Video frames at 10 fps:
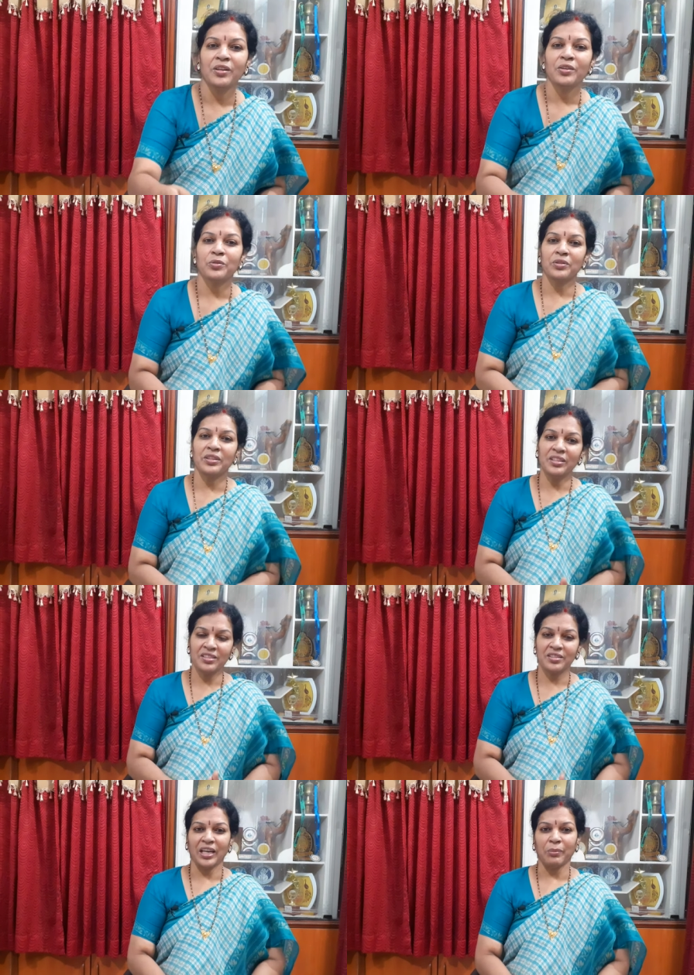So,
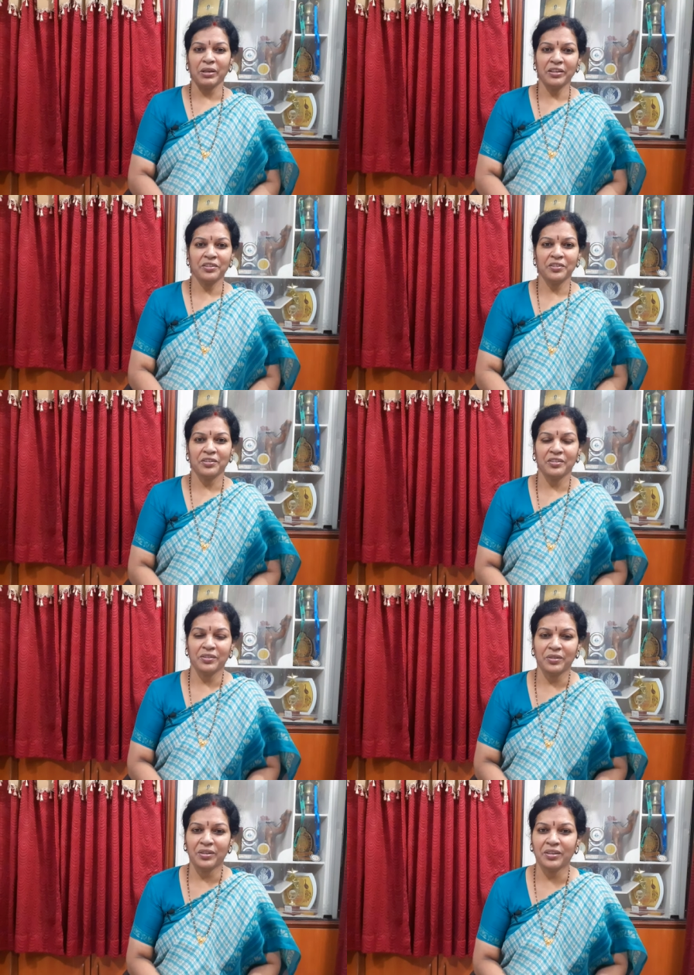this tablet
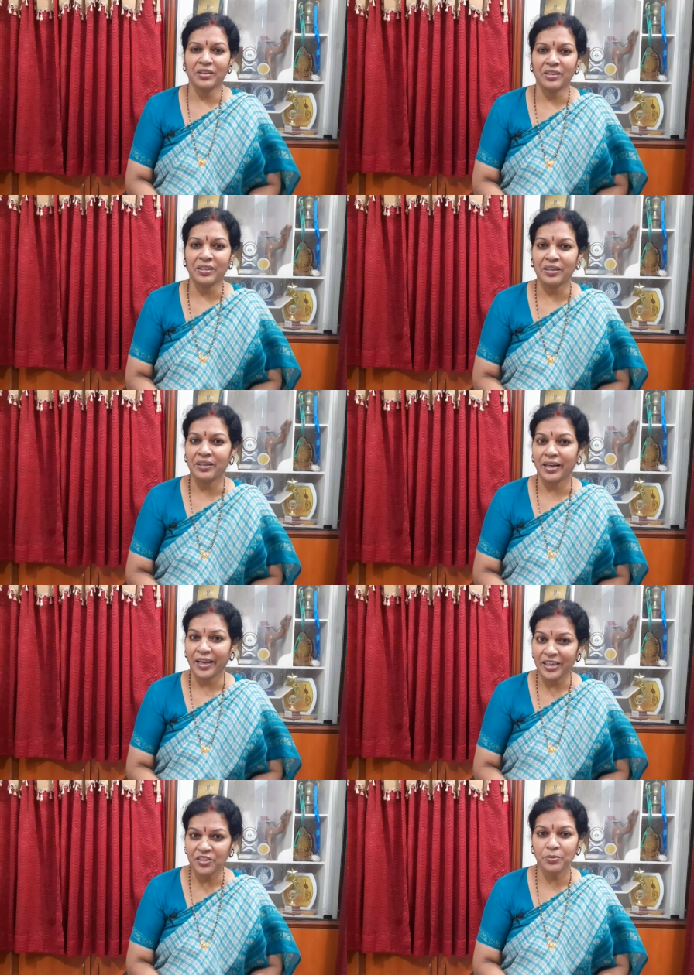uh,
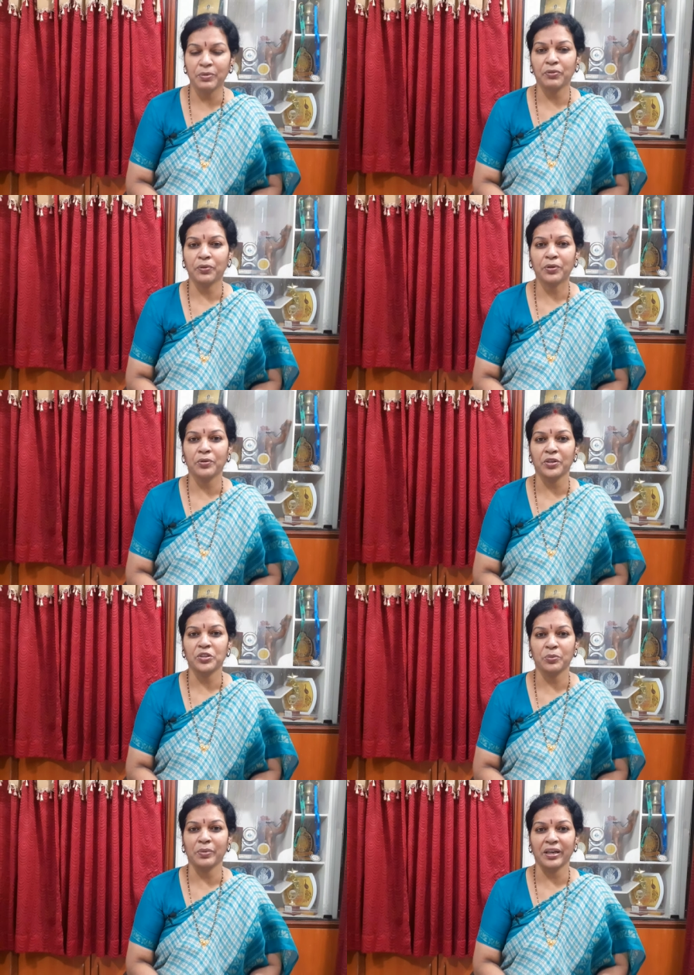night before going
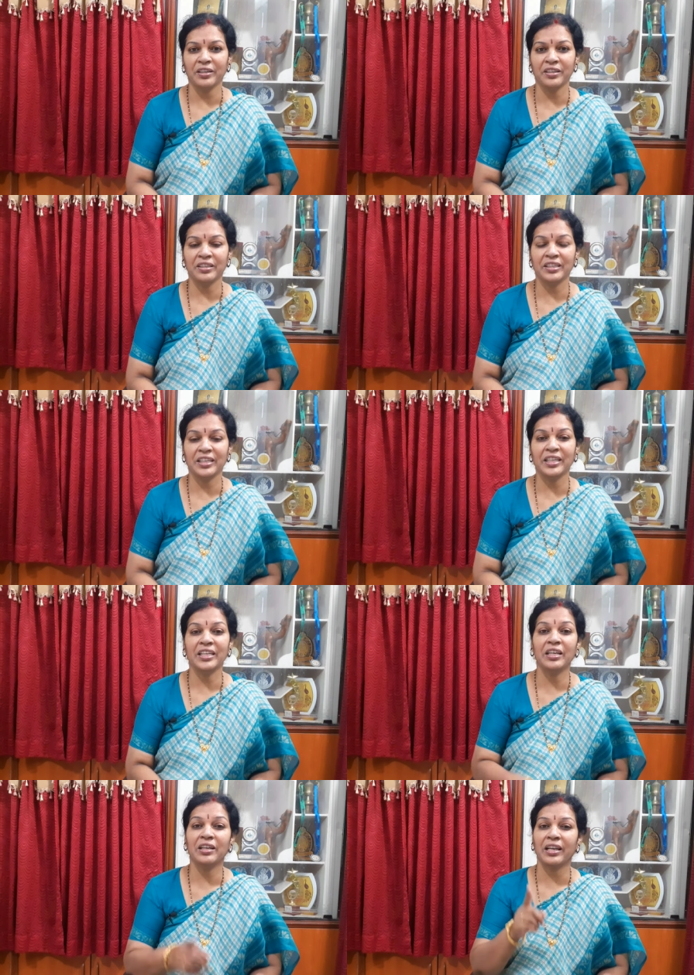to bed
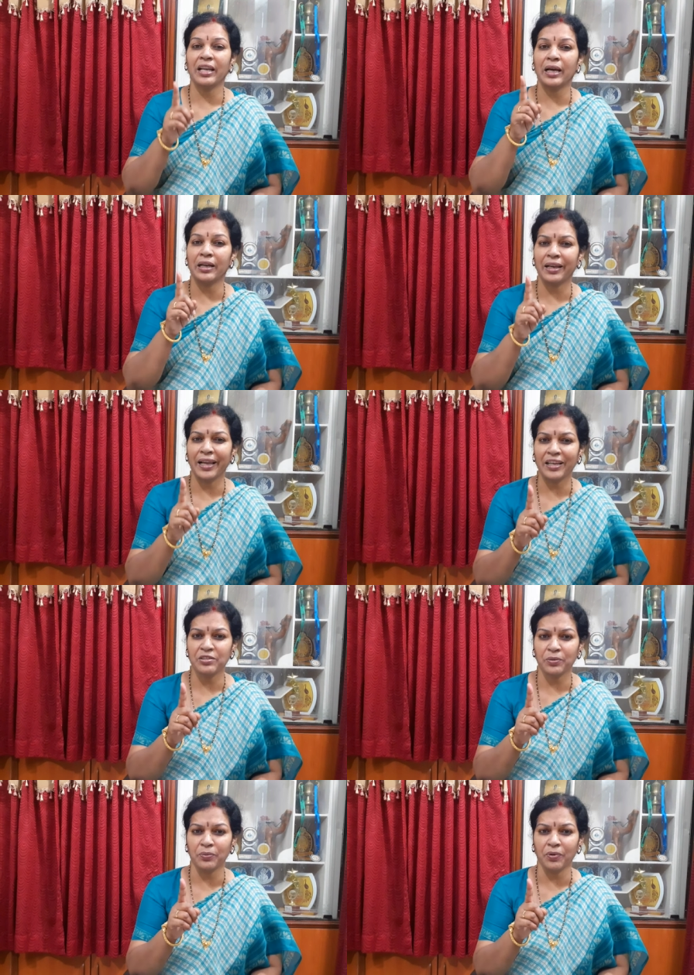take a glass
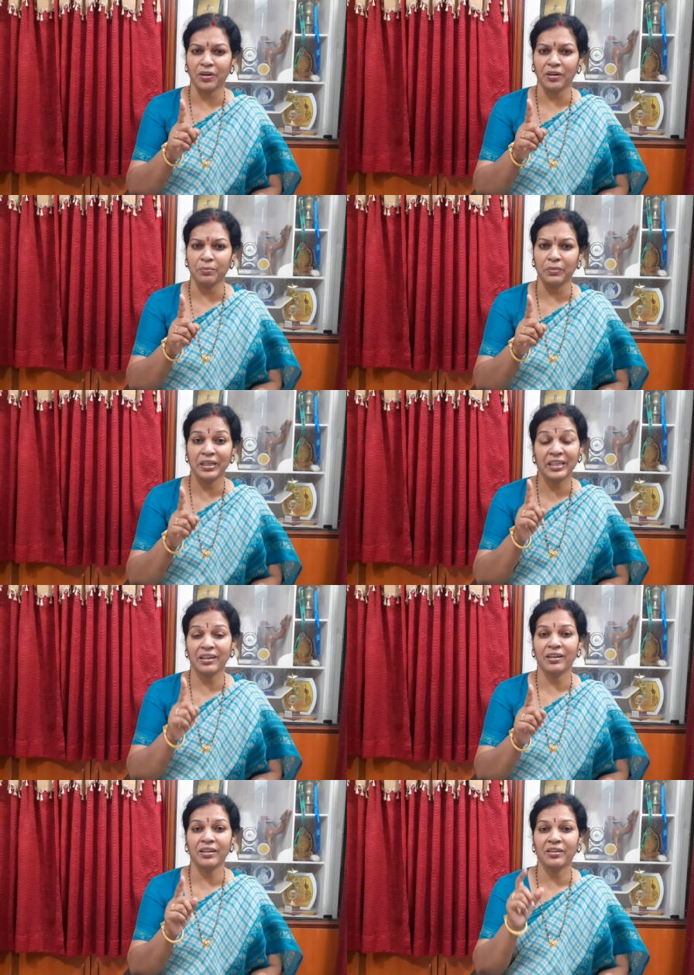of uh, milk
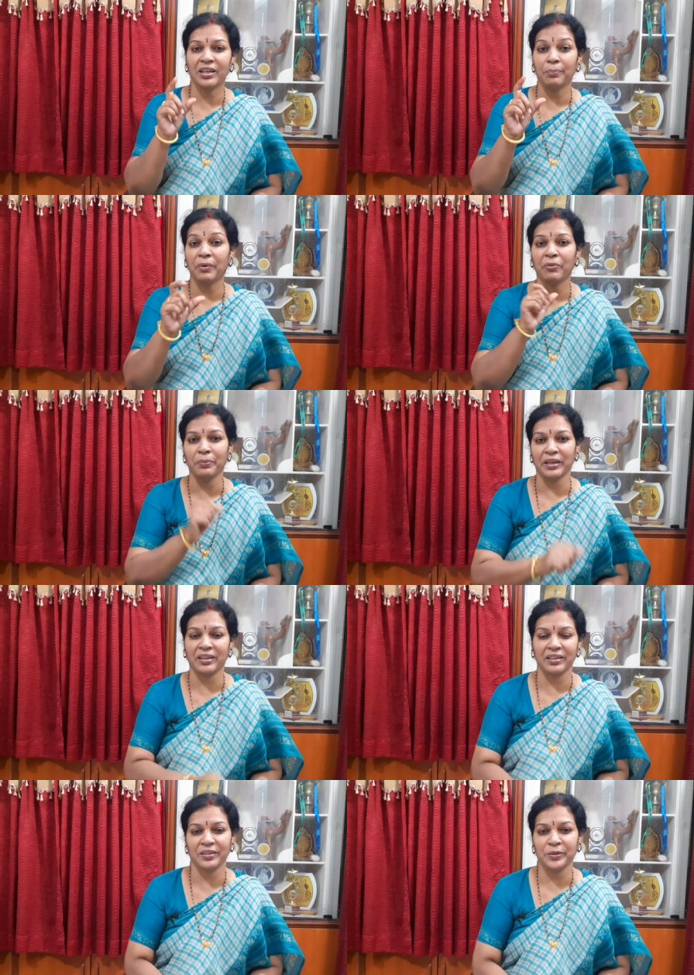or cup of milk.
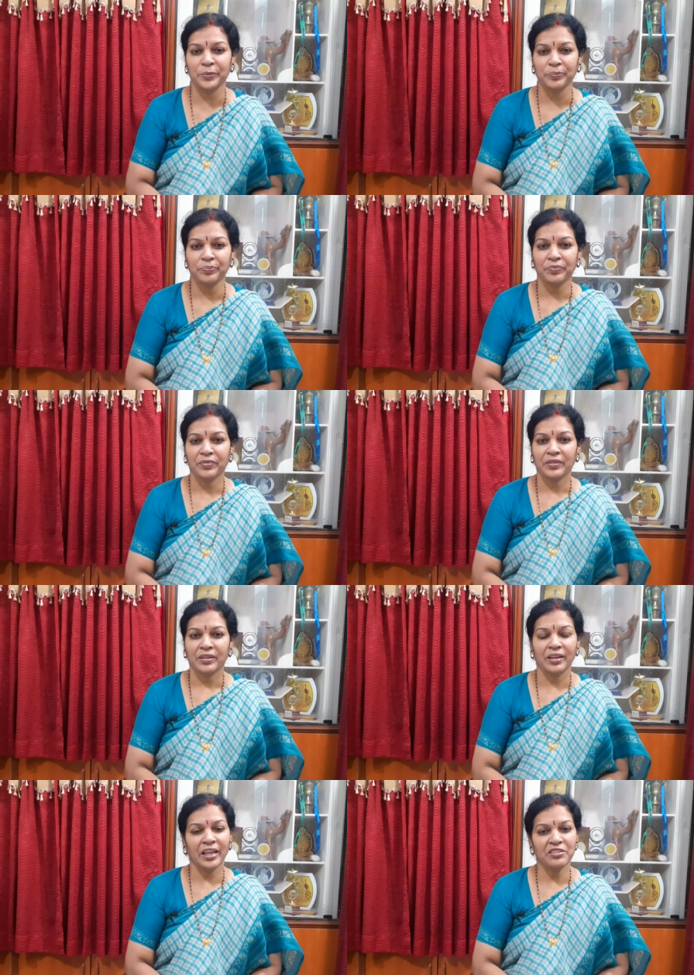
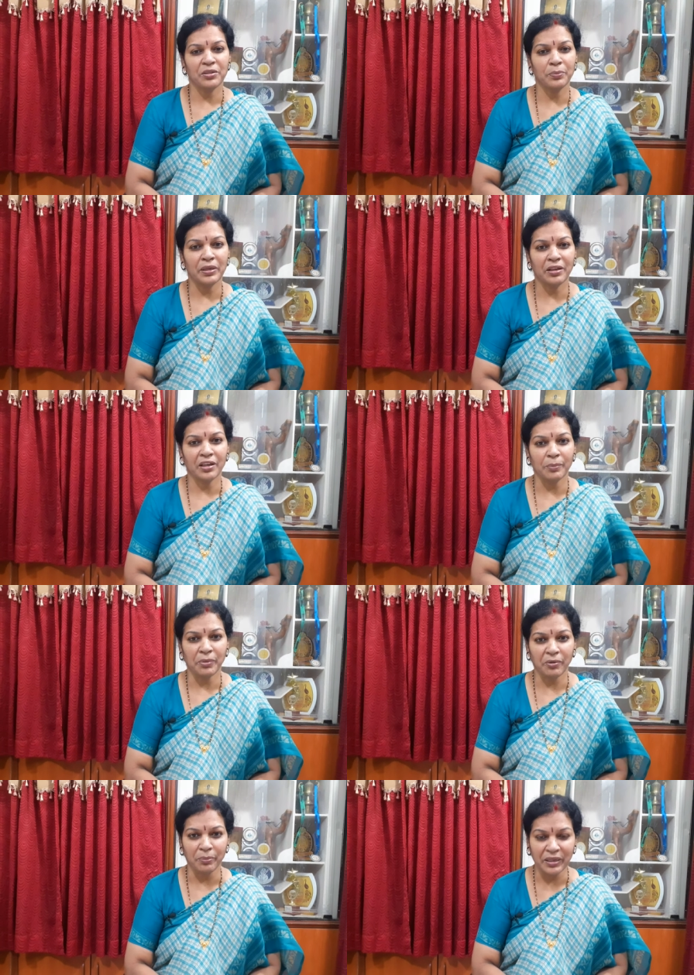Glass of milk or cup
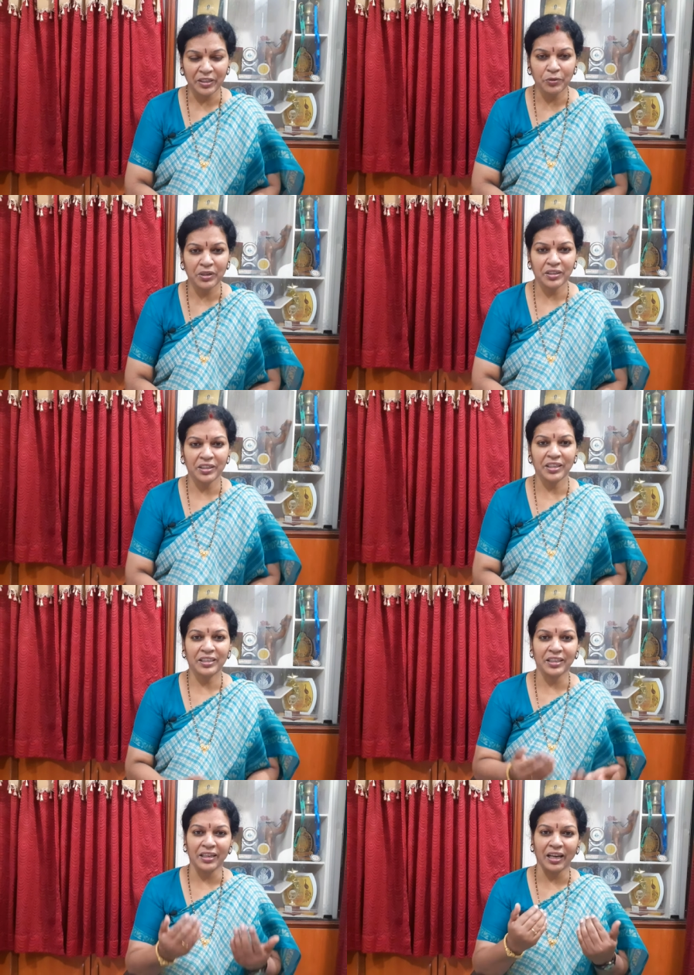of milk you can
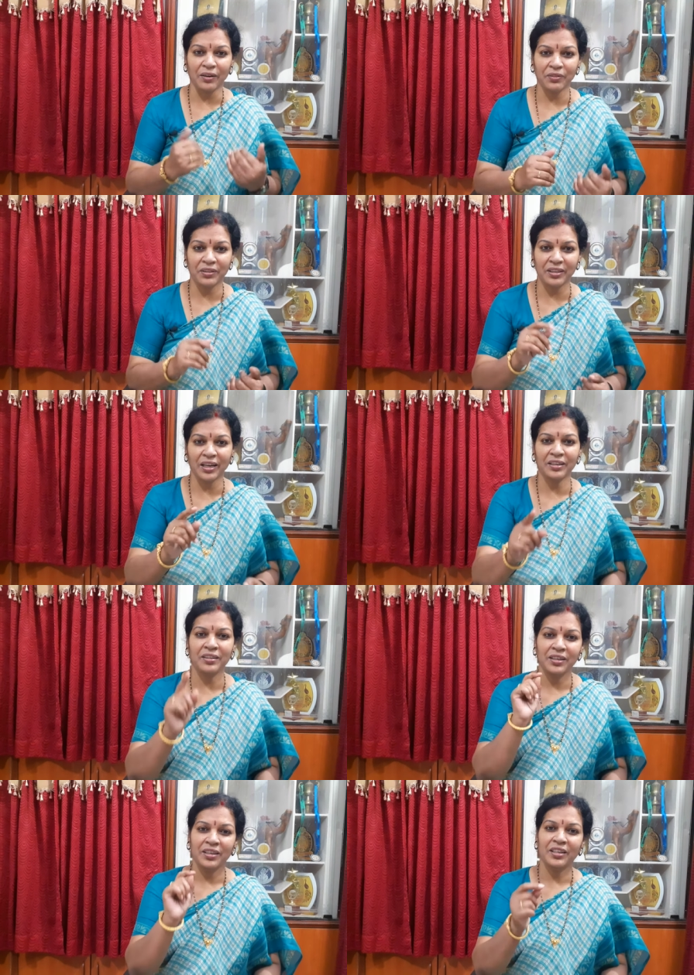take then after that
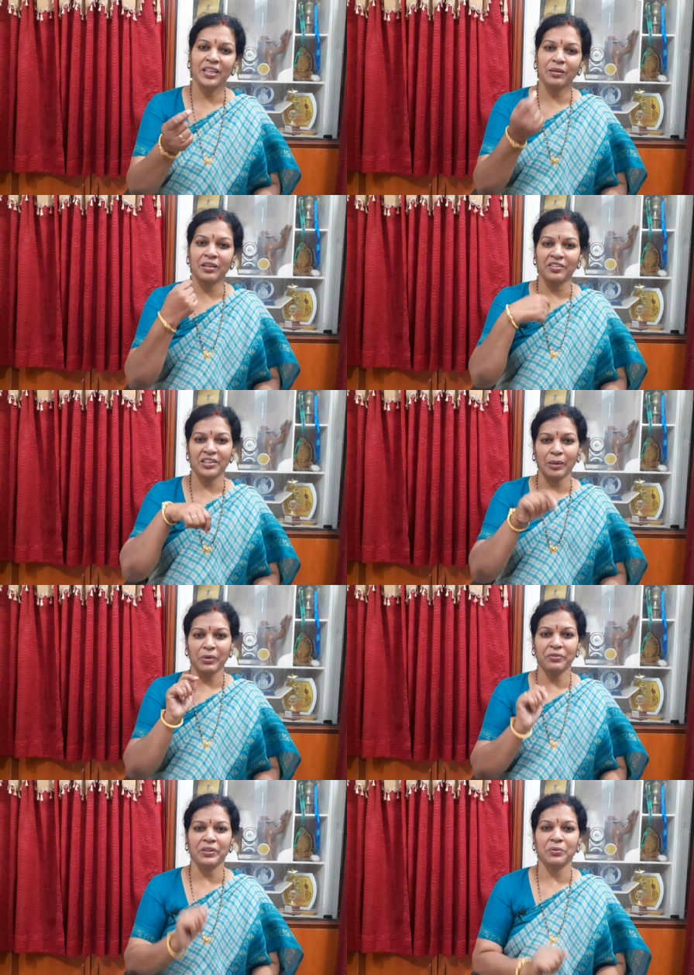take this
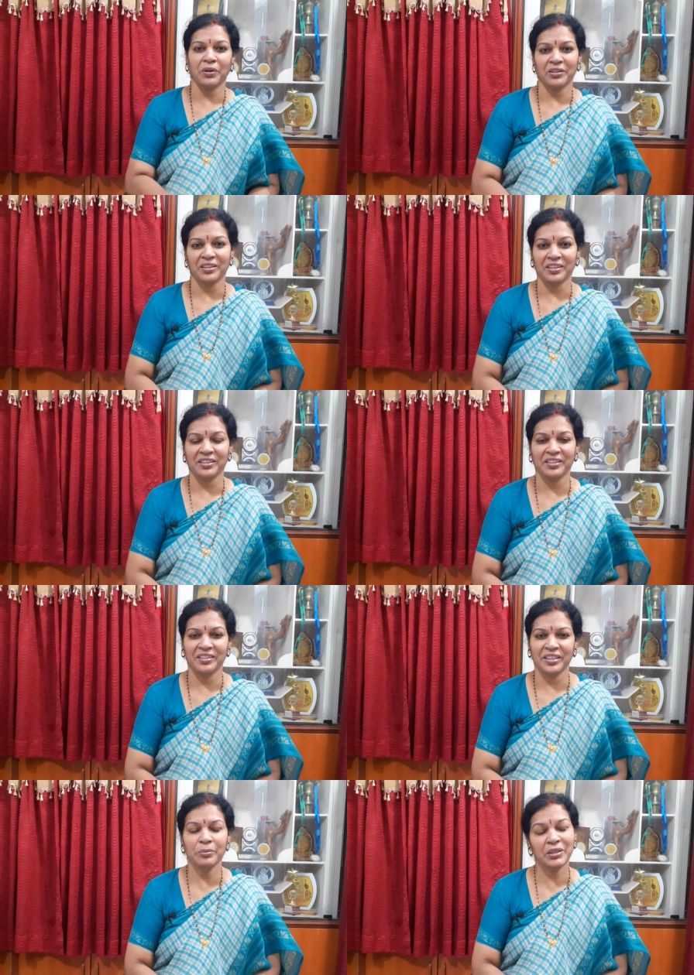tablet with water
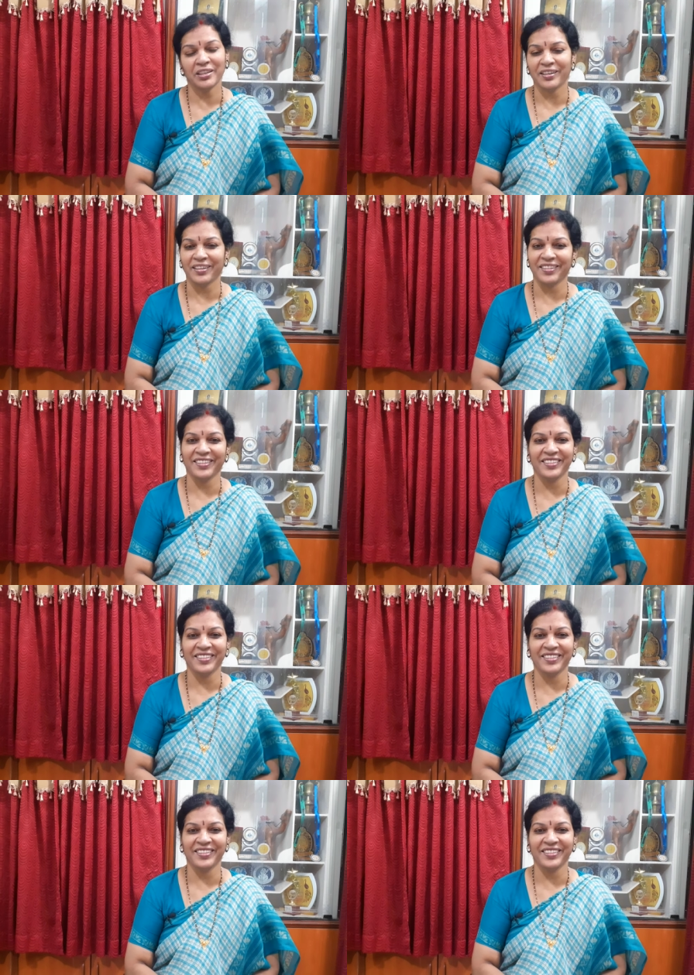immediately.